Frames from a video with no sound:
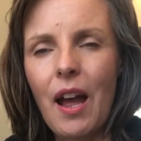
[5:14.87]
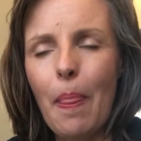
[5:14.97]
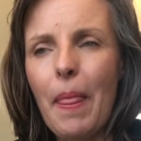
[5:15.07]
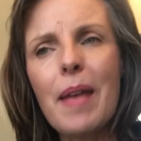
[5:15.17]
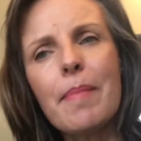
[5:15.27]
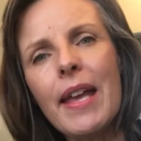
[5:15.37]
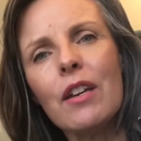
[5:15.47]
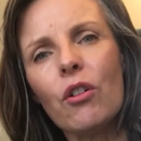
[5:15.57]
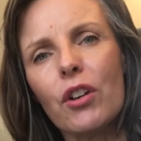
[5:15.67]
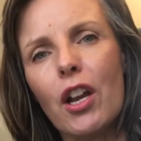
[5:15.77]
And they may
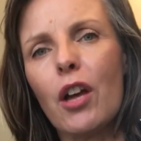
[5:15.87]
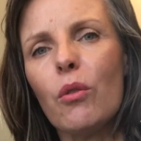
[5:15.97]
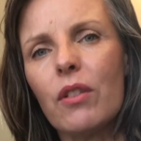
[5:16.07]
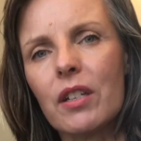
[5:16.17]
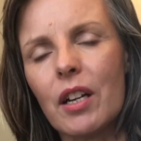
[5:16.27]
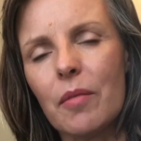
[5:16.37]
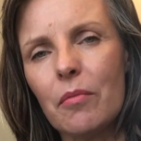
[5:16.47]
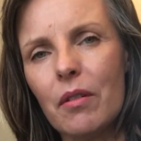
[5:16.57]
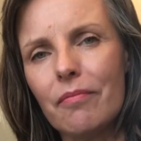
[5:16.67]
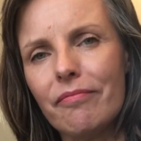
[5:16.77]
not know that I'm